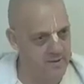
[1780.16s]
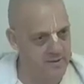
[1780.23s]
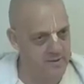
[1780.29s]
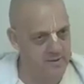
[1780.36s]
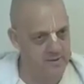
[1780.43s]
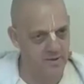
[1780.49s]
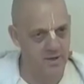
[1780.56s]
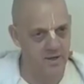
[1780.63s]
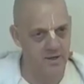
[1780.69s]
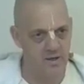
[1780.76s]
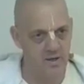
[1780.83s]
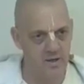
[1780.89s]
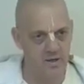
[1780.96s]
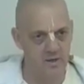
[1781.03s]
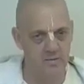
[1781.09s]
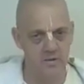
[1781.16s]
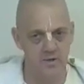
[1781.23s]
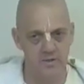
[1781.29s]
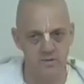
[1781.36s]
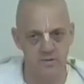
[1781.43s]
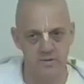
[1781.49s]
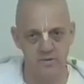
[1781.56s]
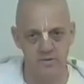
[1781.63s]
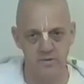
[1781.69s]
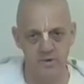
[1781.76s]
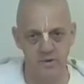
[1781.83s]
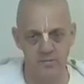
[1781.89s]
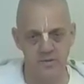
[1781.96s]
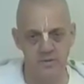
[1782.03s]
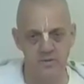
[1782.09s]
So any questions or
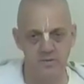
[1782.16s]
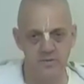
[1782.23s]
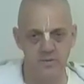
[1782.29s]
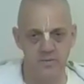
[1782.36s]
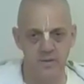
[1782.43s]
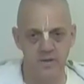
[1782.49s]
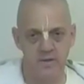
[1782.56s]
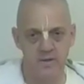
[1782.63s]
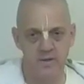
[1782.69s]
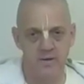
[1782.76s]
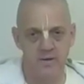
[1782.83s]
comments about that?